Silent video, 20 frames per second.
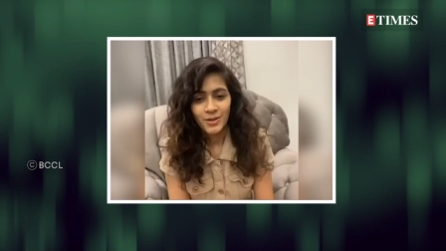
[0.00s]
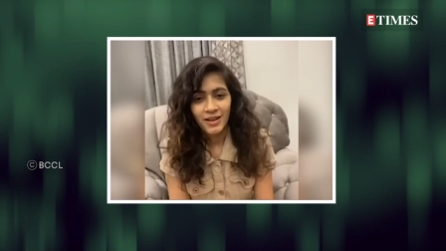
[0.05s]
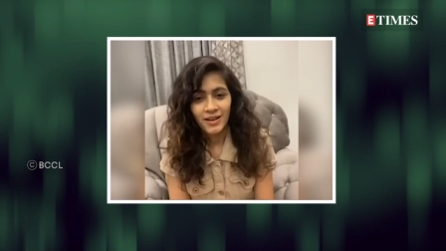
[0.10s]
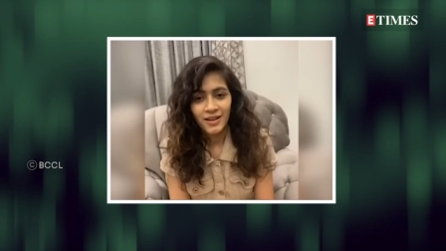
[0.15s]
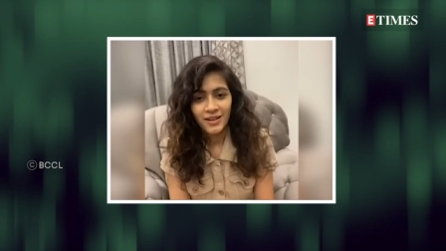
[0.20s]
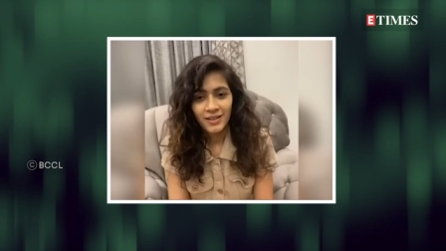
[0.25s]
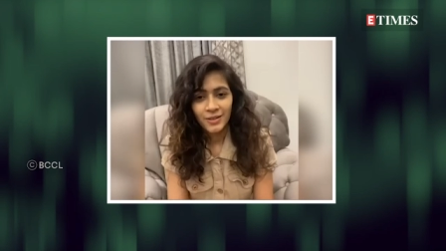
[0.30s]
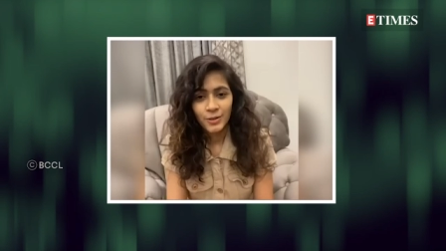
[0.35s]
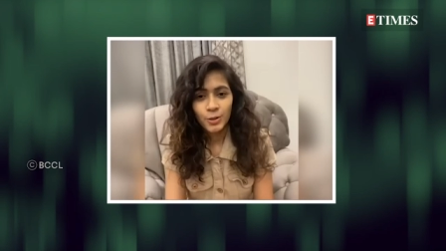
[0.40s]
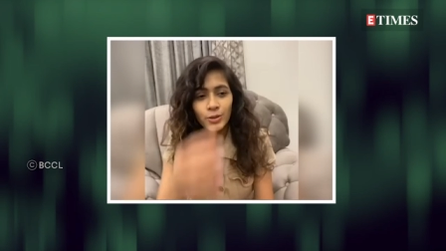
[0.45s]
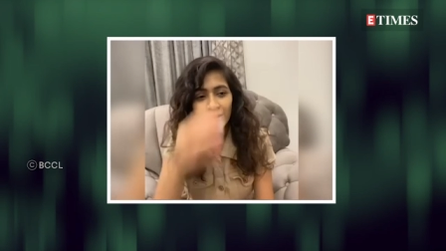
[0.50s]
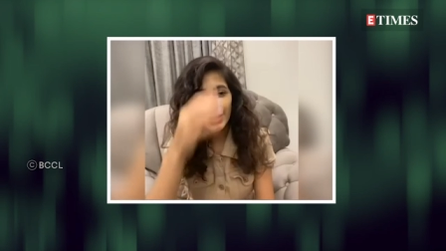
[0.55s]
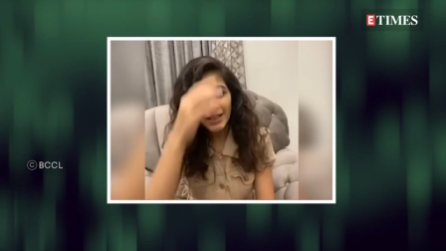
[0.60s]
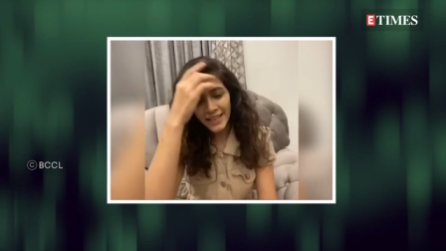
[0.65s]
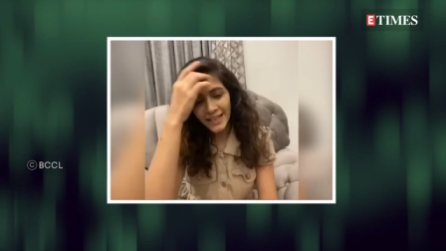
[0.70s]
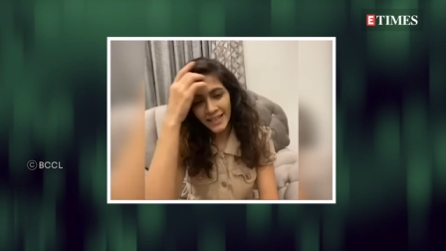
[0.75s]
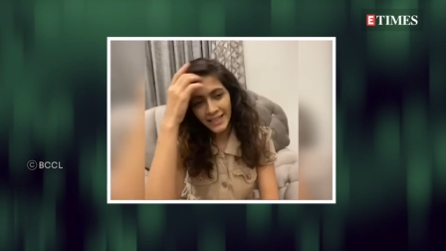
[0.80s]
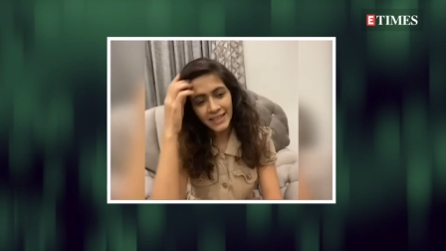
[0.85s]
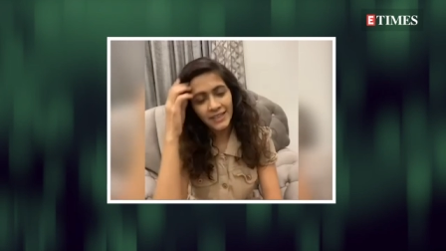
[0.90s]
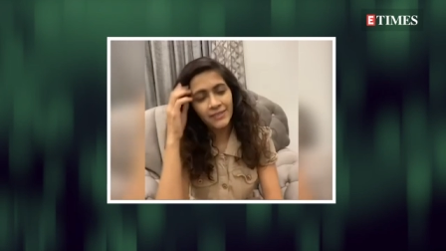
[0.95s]
yeah. Though
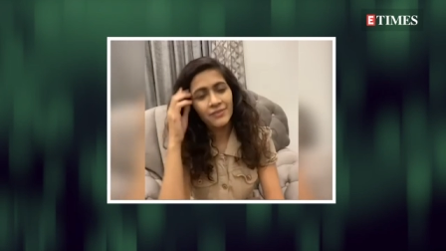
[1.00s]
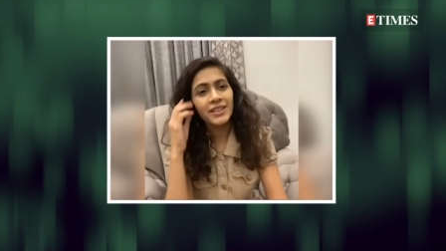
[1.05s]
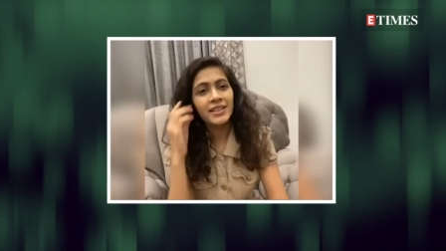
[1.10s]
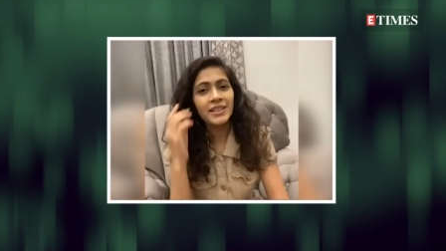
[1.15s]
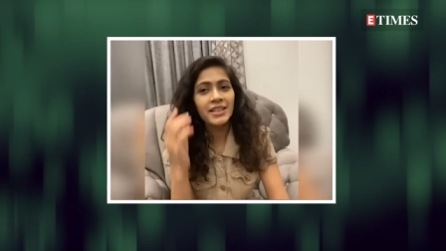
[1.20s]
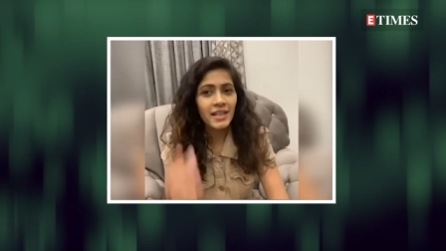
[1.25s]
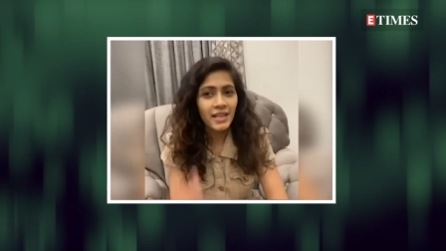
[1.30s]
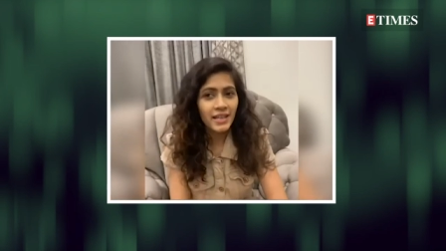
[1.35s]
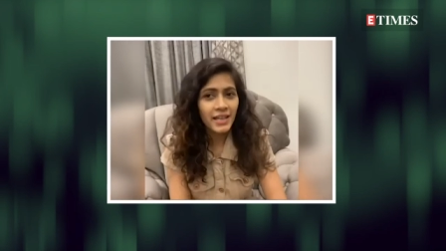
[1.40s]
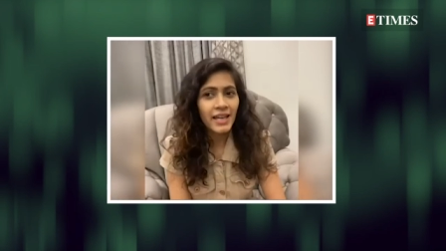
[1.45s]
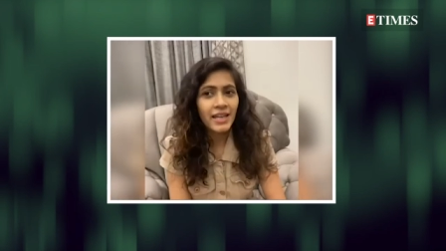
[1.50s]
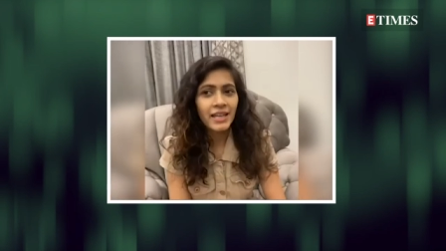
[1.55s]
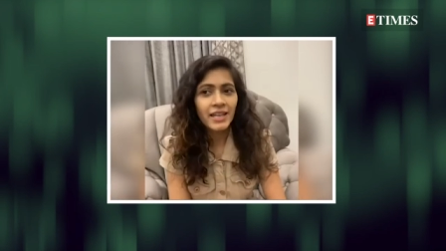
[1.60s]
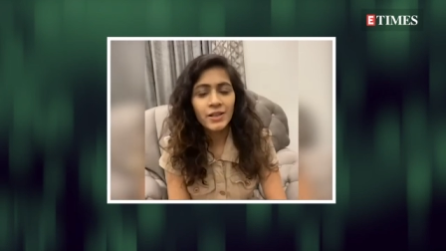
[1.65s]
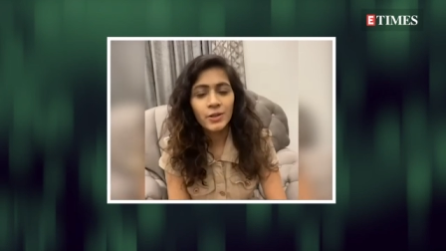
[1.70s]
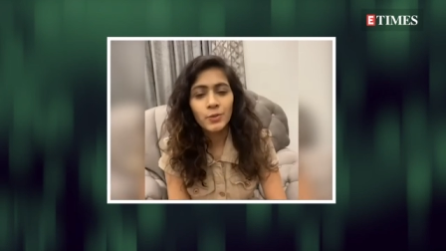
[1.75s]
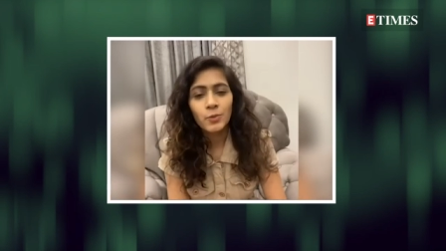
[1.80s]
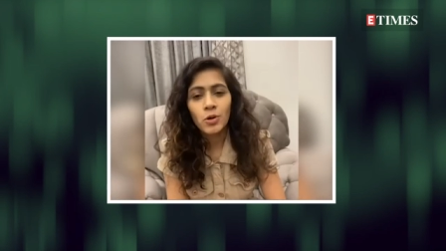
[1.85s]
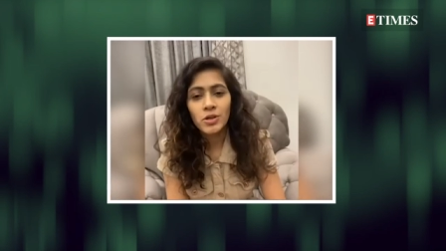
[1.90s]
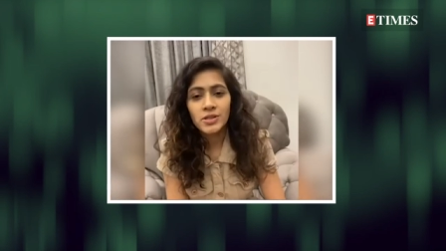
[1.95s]
Detective Didi
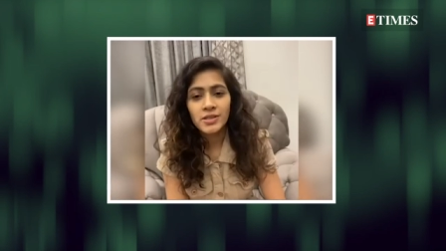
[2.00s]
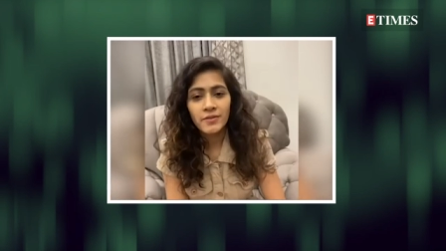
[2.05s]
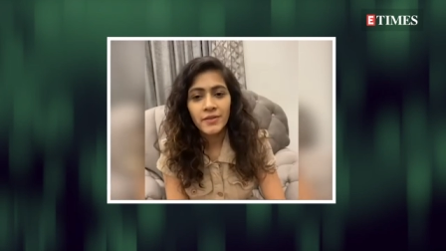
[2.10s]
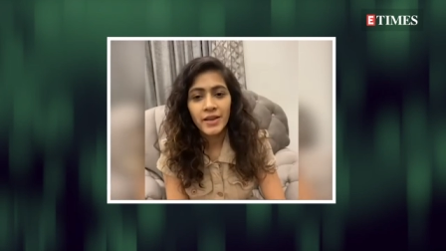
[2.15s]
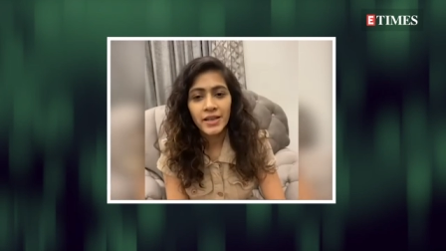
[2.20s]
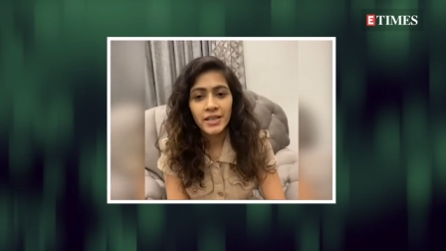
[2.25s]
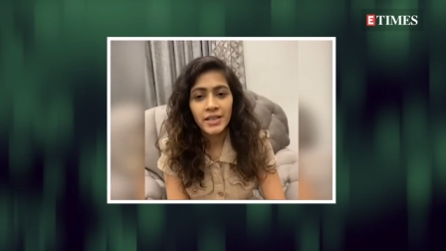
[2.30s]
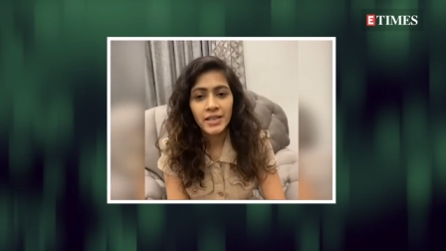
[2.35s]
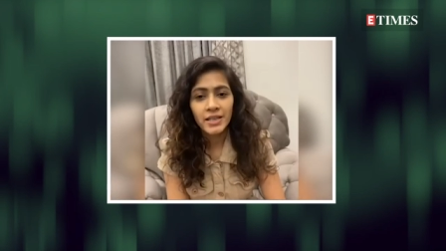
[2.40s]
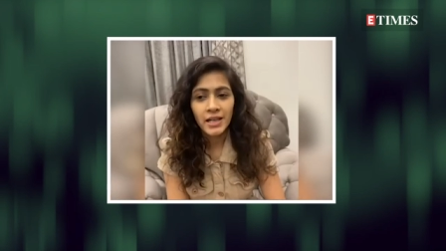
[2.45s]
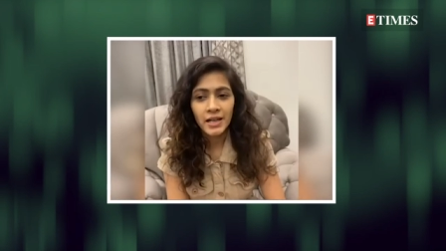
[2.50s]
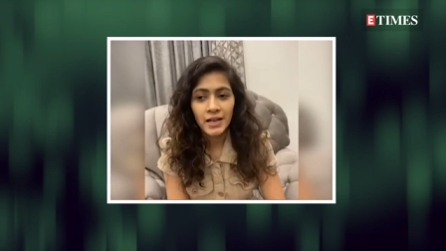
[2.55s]
again it was a very